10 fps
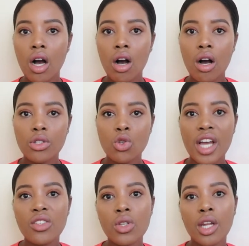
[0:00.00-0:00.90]
are
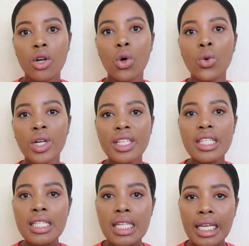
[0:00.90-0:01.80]
trying to get a
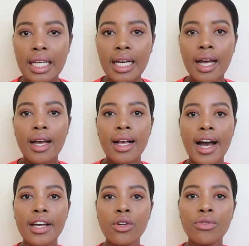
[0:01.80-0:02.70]
holistic
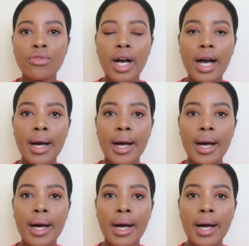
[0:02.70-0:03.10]
kind of